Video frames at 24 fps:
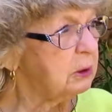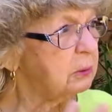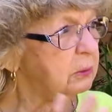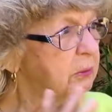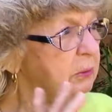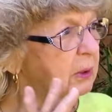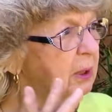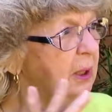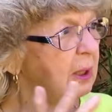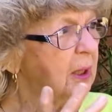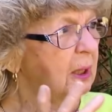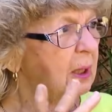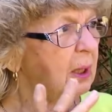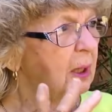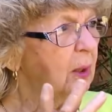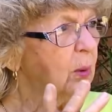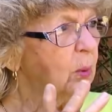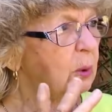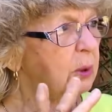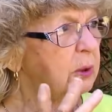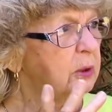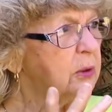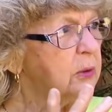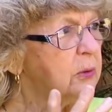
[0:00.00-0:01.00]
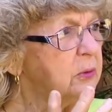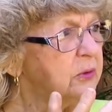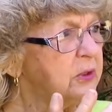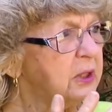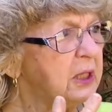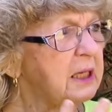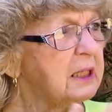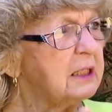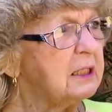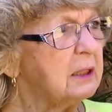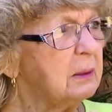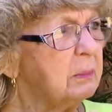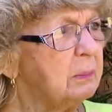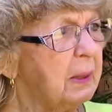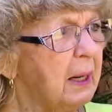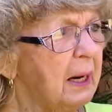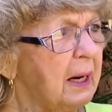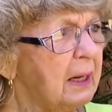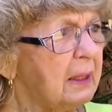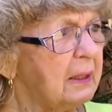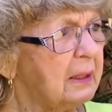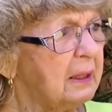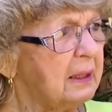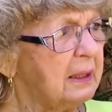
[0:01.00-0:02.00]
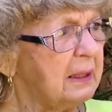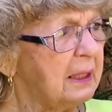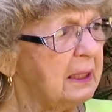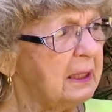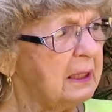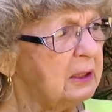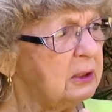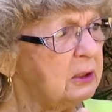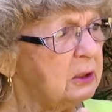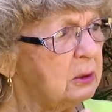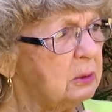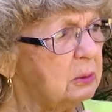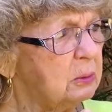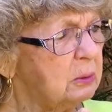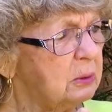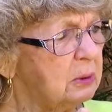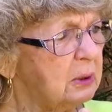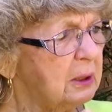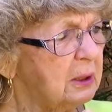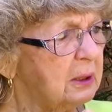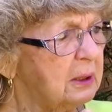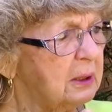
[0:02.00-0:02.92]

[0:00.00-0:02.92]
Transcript: you when you think about it and you